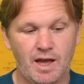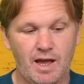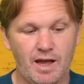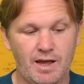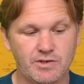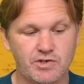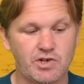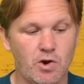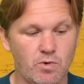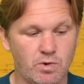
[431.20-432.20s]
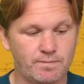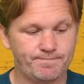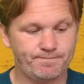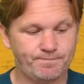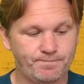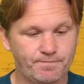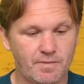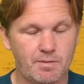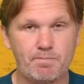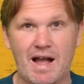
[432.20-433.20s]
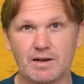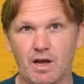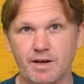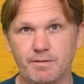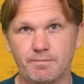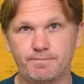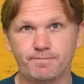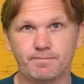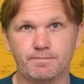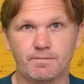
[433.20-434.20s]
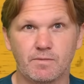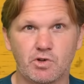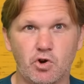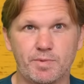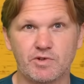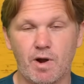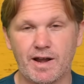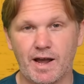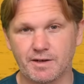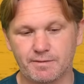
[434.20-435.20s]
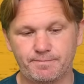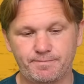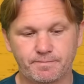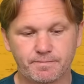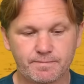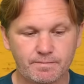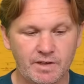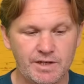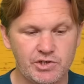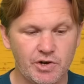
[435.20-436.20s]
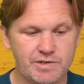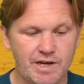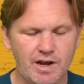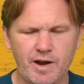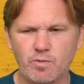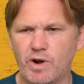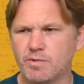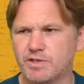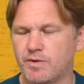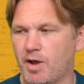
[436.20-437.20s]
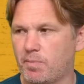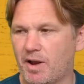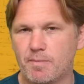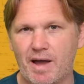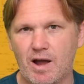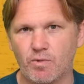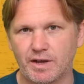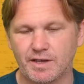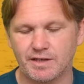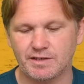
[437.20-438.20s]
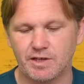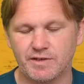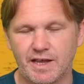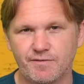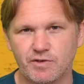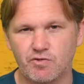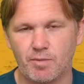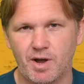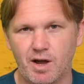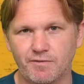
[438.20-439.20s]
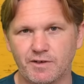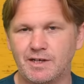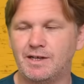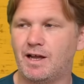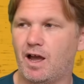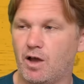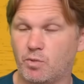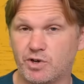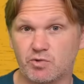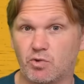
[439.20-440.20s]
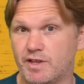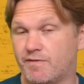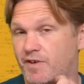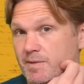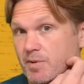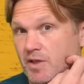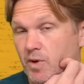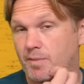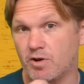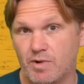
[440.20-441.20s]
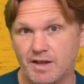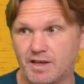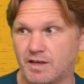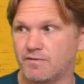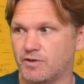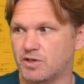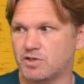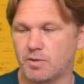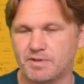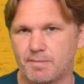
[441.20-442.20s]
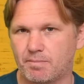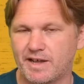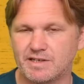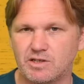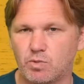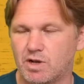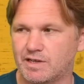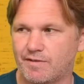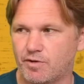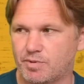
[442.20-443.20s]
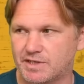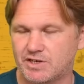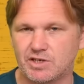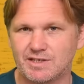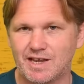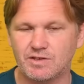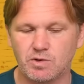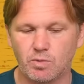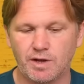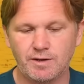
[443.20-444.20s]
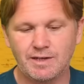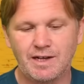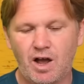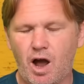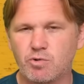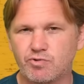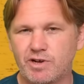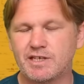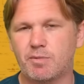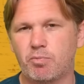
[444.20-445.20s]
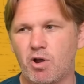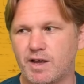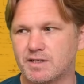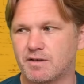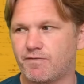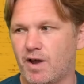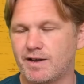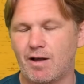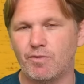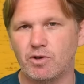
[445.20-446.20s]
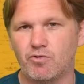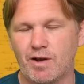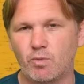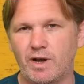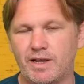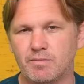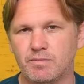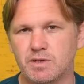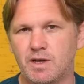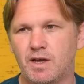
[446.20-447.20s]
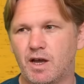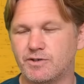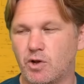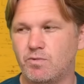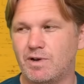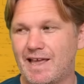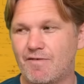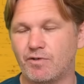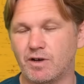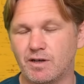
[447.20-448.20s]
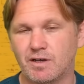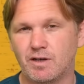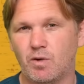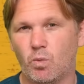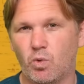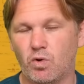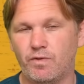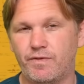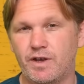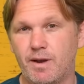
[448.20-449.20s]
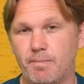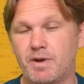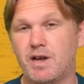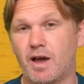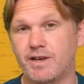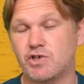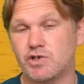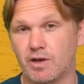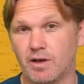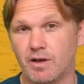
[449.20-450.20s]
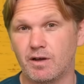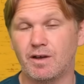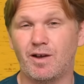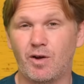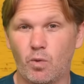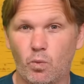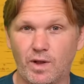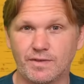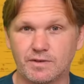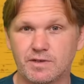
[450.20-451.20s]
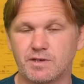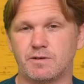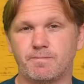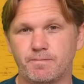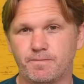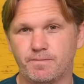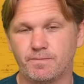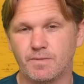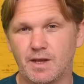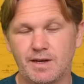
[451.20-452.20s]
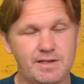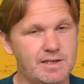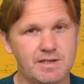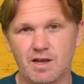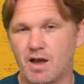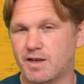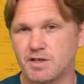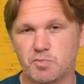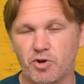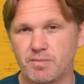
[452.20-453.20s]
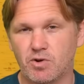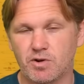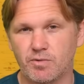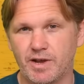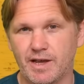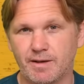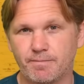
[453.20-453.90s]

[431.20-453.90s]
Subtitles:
Back line. Kubus Reinach is chosen at 9. When I was doing my player power rankings the other day for Scrum Half, which are all in the feed, by the way, my ranking of the top 10 players in the world in every position, 10 to 1, I was really surprised to find out that Grant Williams has only ever worn the number 9 shirt once in his entire Springbok career.